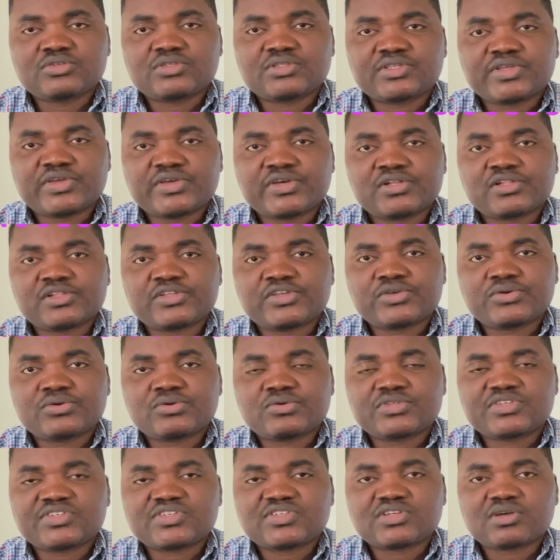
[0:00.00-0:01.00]
tell you
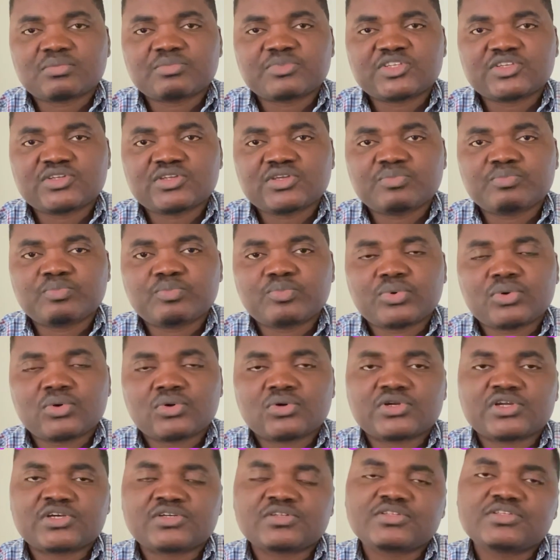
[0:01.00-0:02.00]
something
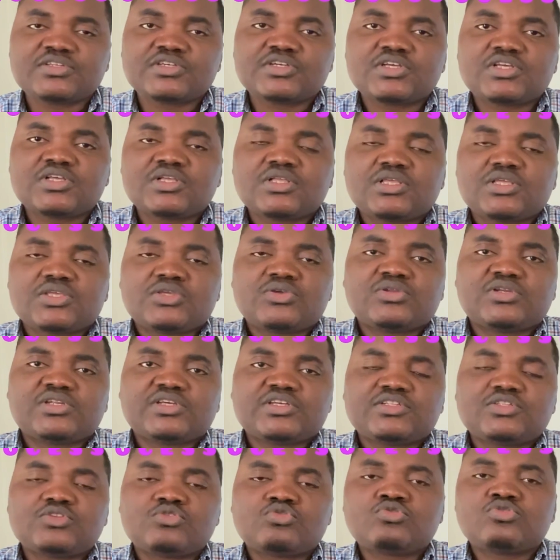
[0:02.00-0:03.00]
important you need
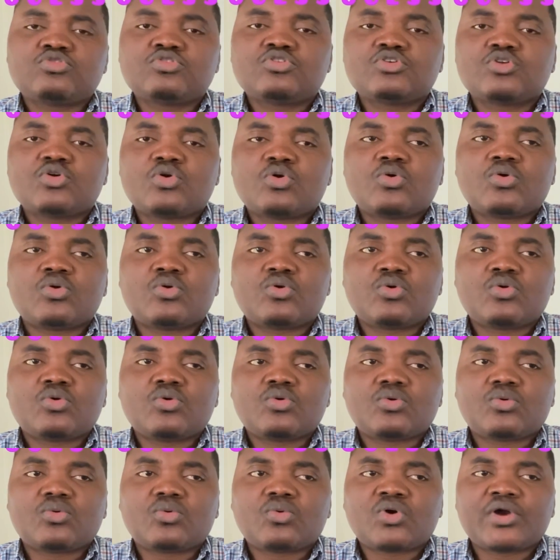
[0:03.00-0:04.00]
to know
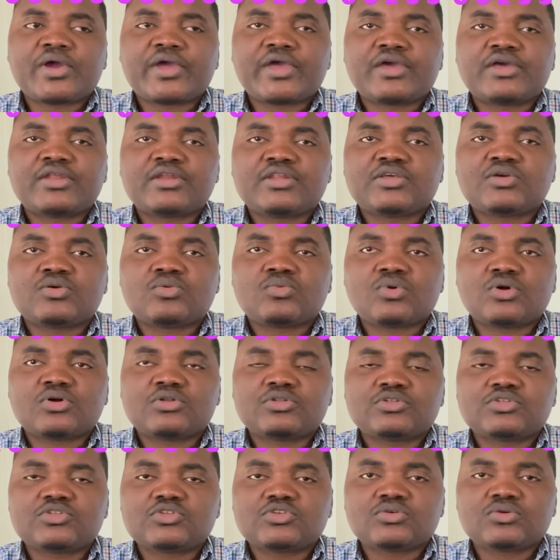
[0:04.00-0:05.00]
when you
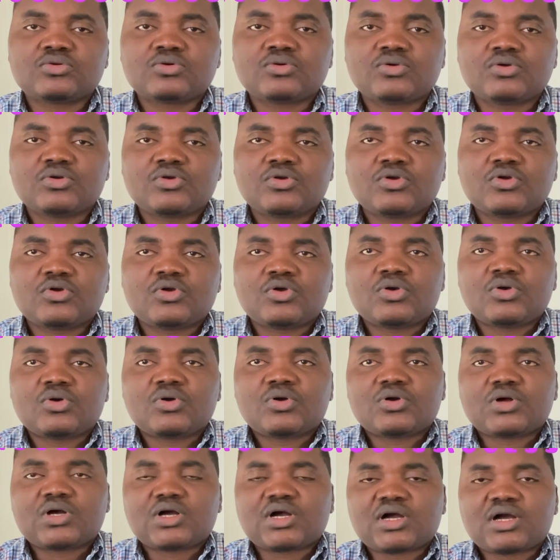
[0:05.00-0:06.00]
want to
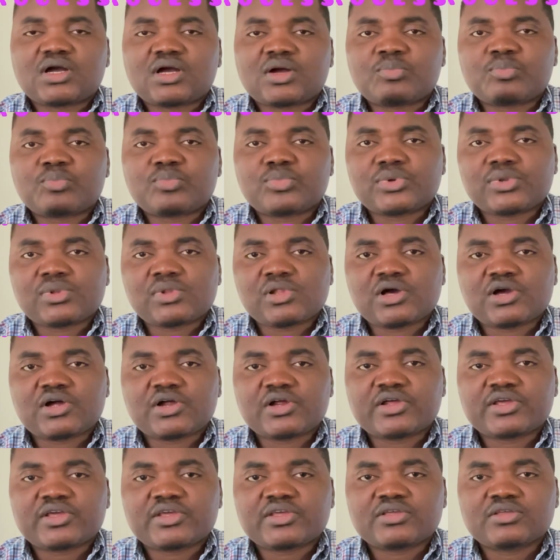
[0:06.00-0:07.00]

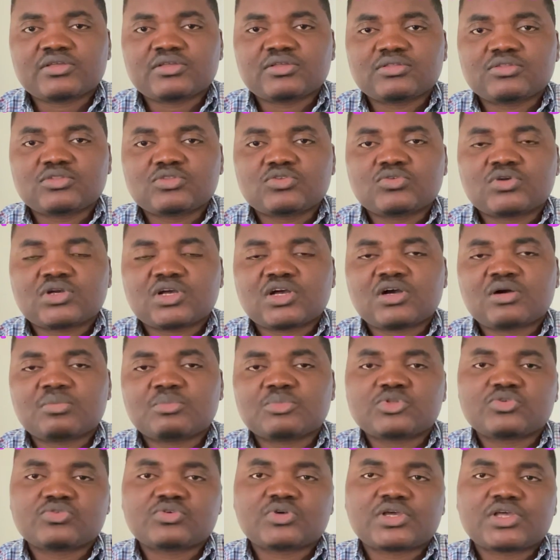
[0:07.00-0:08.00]
apply to come
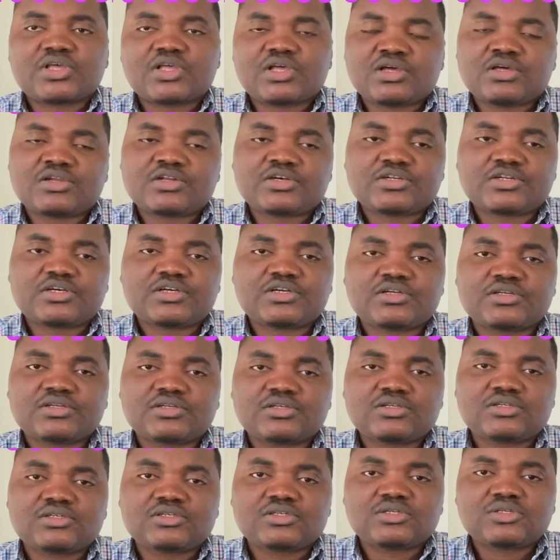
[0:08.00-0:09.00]
to Canada,
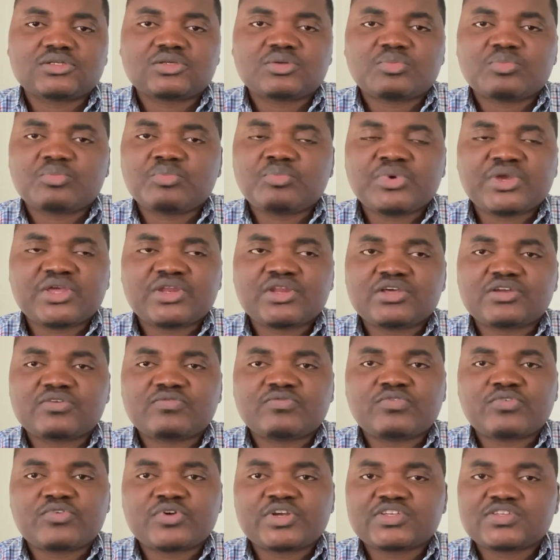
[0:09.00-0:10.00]
being it
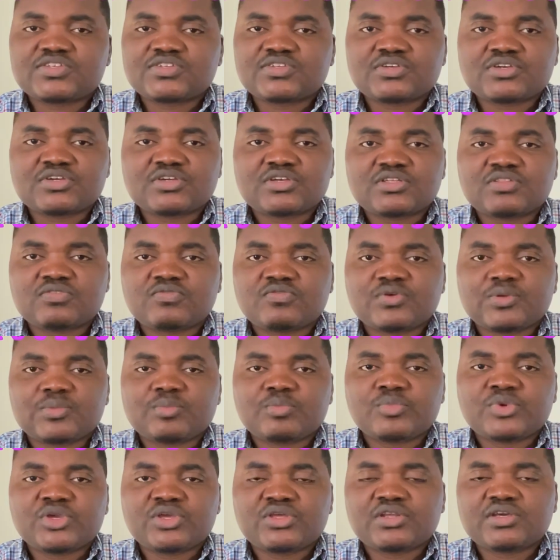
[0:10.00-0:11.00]
visit,
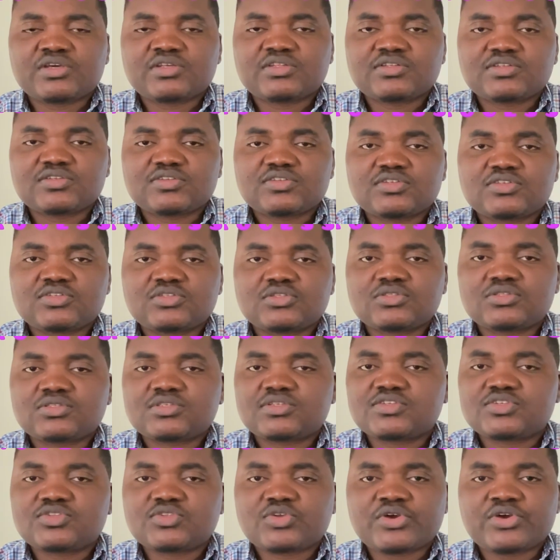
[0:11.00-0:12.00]
being it
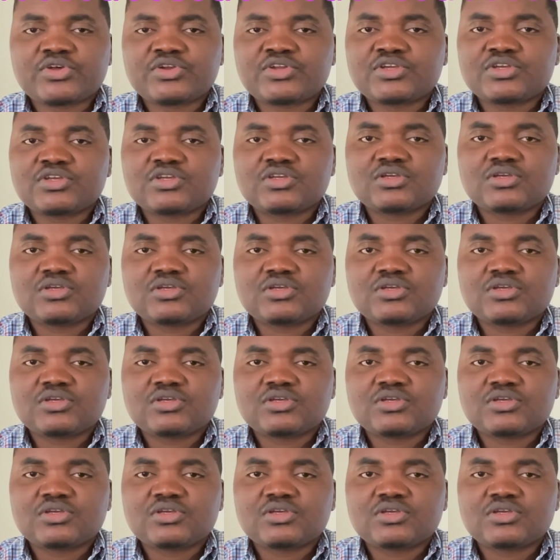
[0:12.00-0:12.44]
study,